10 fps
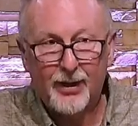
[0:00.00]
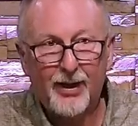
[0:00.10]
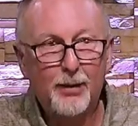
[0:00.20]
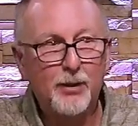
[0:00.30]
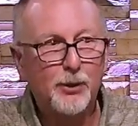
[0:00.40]

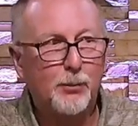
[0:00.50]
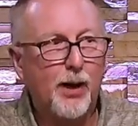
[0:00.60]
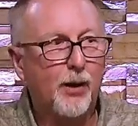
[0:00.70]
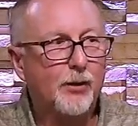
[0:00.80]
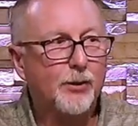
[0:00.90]
image
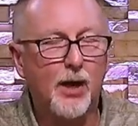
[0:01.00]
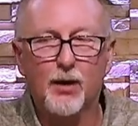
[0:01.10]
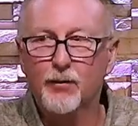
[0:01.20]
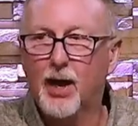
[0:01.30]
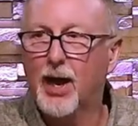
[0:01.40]
bearers
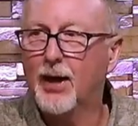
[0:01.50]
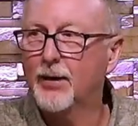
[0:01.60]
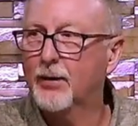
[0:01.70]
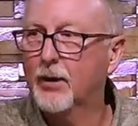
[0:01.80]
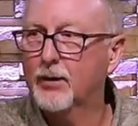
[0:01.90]
of God.
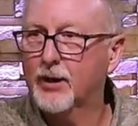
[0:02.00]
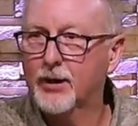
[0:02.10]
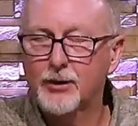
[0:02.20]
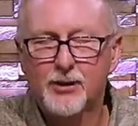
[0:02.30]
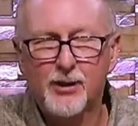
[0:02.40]
Can
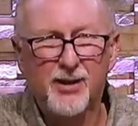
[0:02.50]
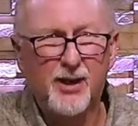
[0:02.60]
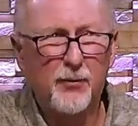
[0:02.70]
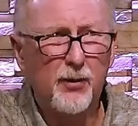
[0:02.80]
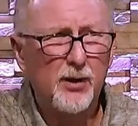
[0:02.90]
you see the
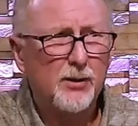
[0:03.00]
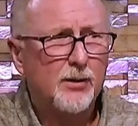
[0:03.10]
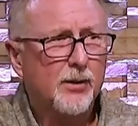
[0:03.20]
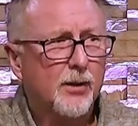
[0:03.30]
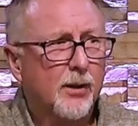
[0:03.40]
difference?